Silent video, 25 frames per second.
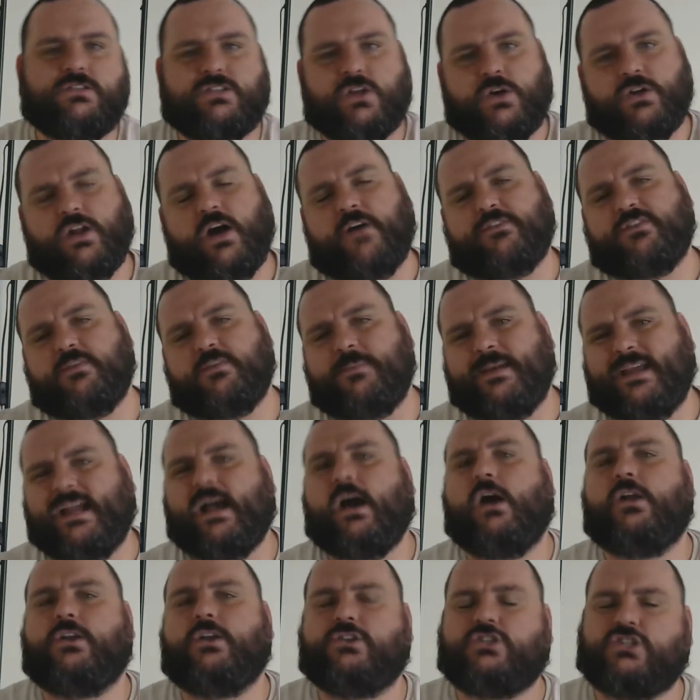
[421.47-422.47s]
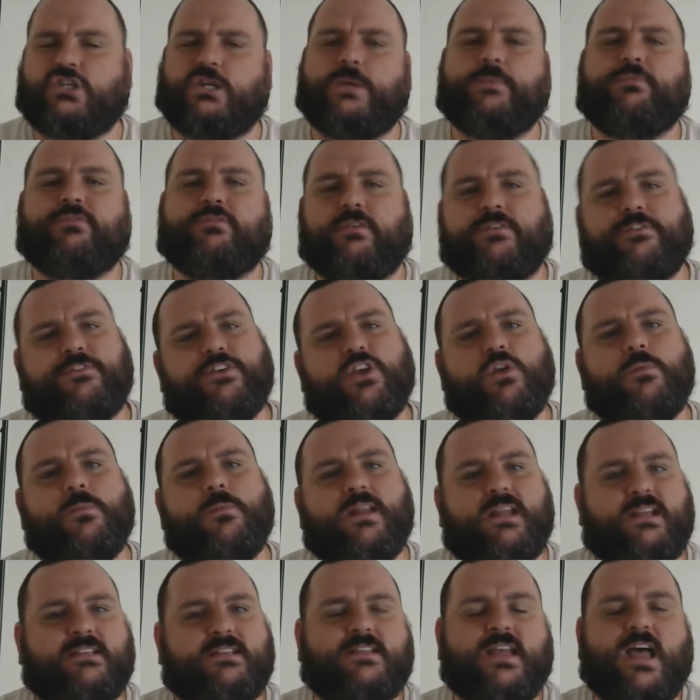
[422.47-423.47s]
after being out of the tube for a few
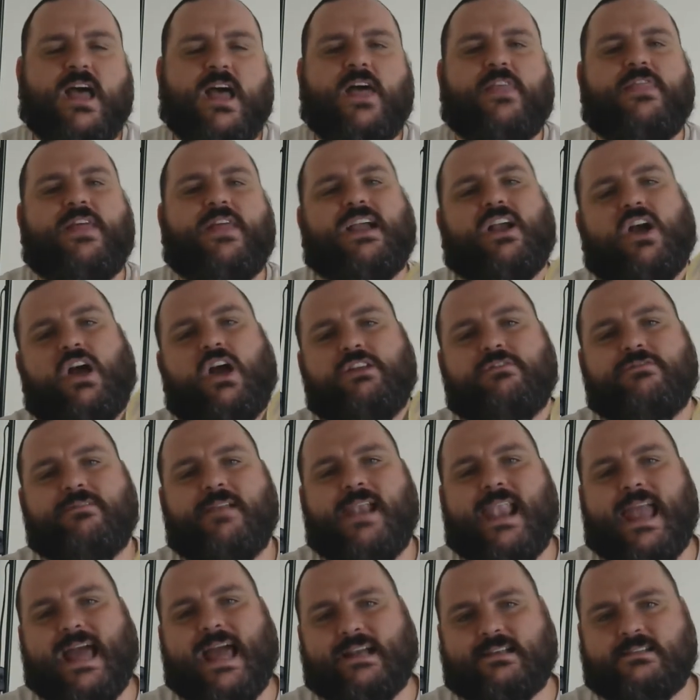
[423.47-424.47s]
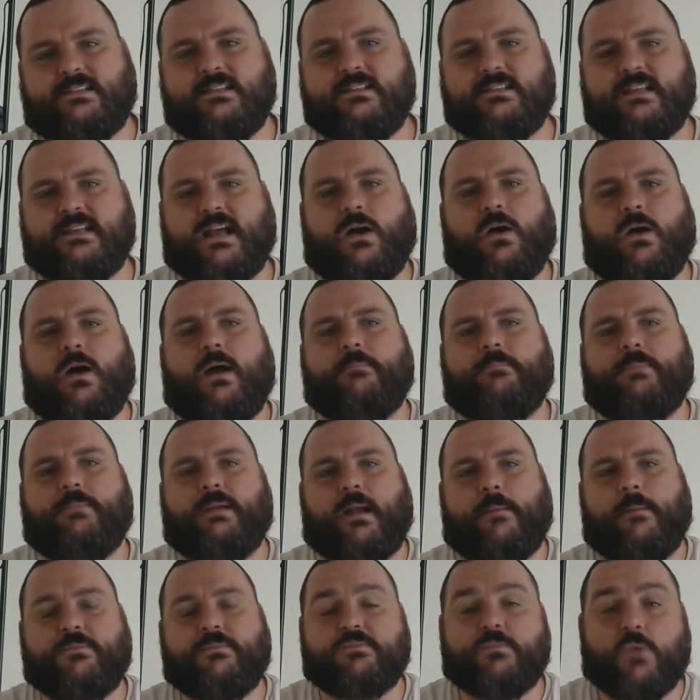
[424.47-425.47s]
minutes, that kind of relaxes out and
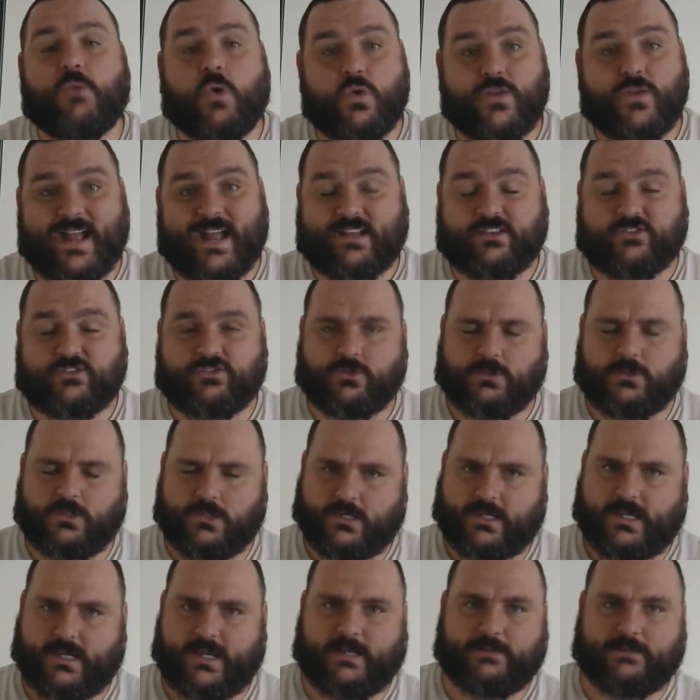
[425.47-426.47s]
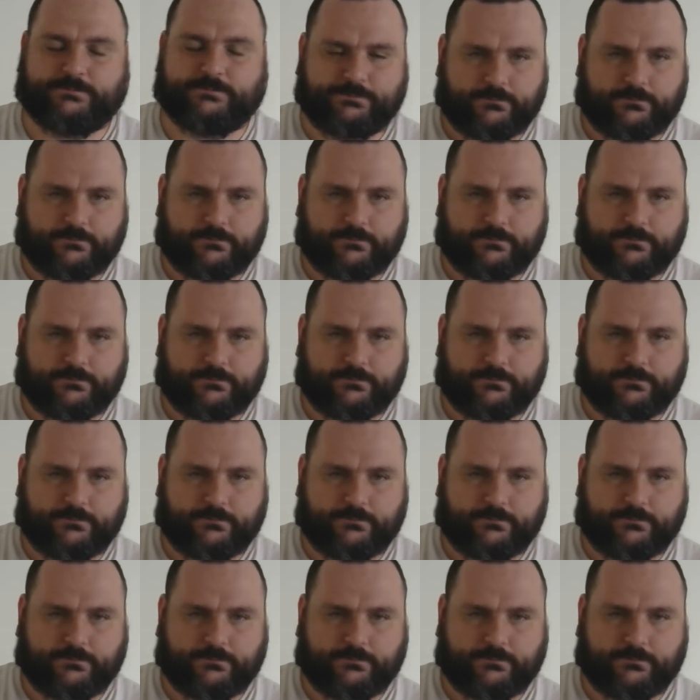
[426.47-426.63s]
becomes more natural looking.